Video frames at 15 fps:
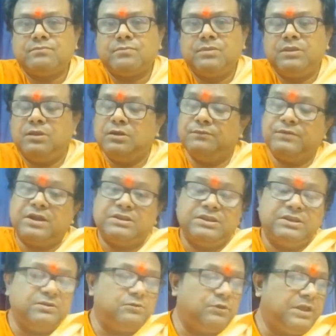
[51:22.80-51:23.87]
You have
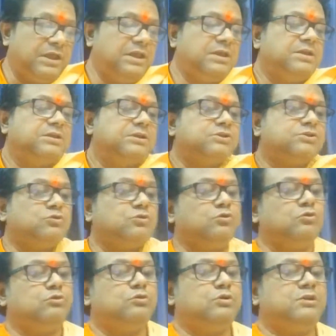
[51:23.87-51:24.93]
nothing. Okay, so
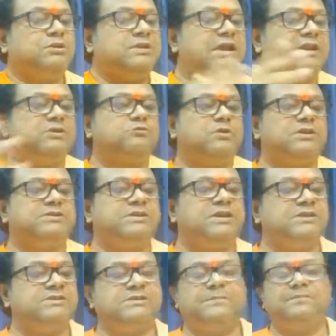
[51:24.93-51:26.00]
that is what he
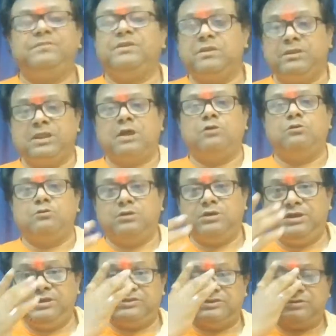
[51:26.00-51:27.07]
says. Now
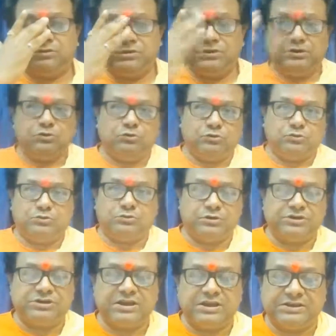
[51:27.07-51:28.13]
is
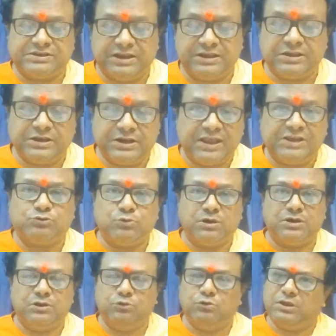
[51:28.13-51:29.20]
Krishna is saying the next one,
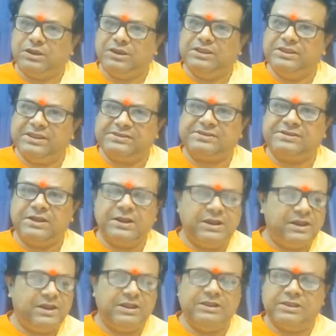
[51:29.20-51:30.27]

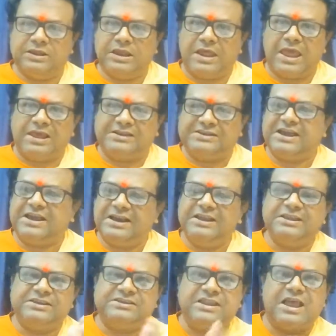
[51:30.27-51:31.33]
in exactly in
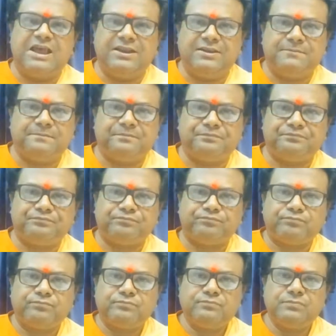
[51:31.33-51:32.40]
this line,
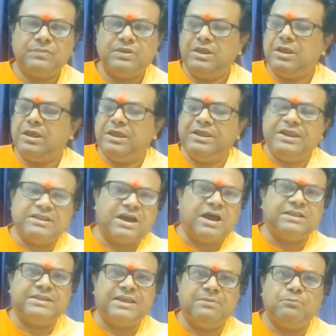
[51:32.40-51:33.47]
yada
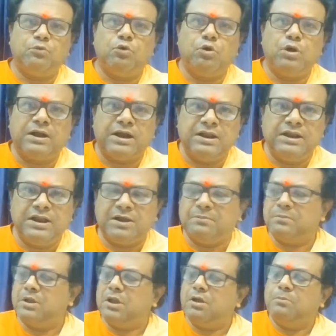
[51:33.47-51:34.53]
te moha kalilam
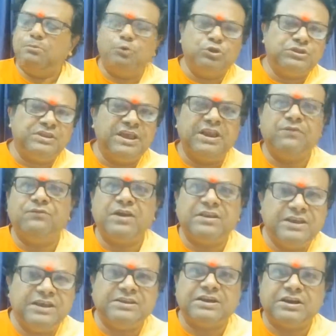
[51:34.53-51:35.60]
buddhir
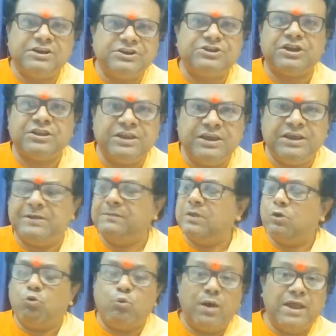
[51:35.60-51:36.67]
vati tarishyati,
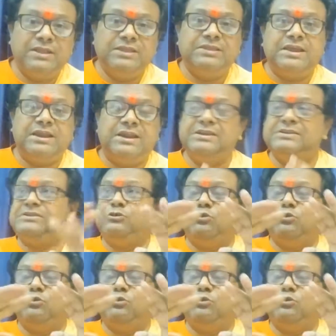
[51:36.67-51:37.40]
when there is